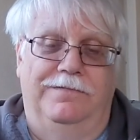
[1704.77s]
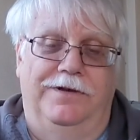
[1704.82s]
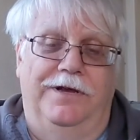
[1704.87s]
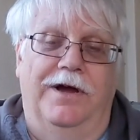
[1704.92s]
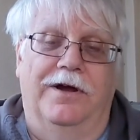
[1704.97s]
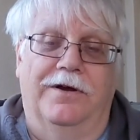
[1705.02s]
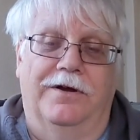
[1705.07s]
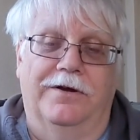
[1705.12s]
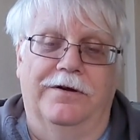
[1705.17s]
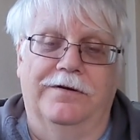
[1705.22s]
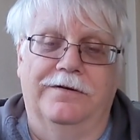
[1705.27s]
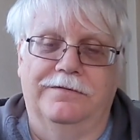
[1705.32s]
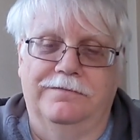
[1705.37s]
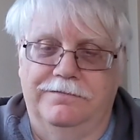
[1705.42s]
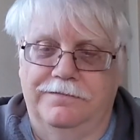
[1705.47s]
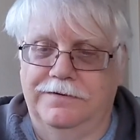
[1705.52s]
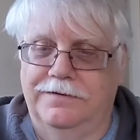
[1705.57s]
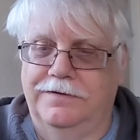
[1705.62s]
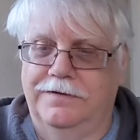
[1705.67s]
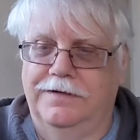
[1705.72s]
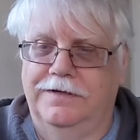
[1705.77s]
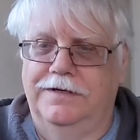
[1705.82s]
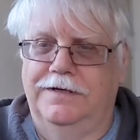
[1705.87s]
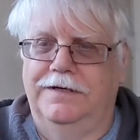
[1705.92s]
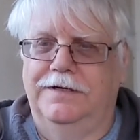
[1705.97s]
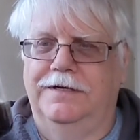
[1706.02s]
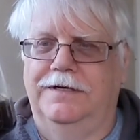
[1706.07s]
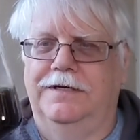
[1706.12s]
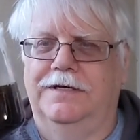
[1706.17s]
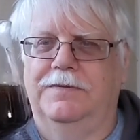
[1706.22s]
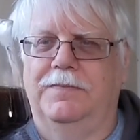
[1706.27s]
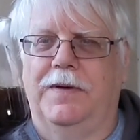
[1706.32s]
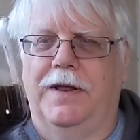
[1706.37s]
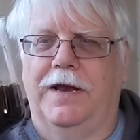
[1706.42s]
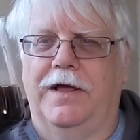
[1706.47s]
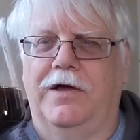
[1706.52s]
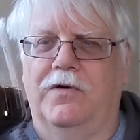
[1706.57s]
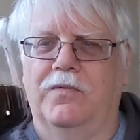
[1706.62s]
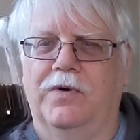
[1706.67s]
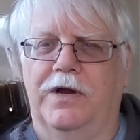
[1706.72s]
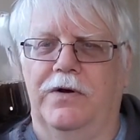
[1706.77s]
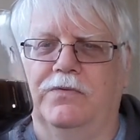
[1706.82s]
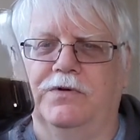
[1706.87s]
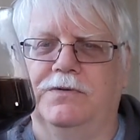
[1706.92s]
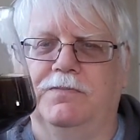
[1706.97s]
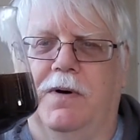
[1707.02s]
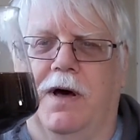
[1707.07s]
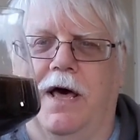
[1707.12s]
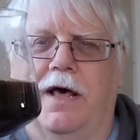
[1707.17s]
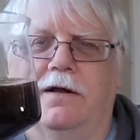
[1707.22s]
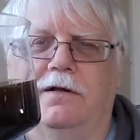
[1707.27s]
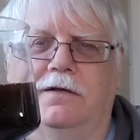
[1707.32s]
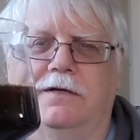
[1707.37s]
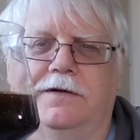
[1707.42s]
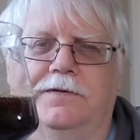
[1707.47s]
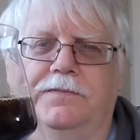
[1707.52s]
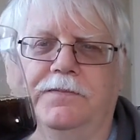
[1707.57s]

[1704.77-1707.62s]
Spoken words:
younger, depending on when it was bottled.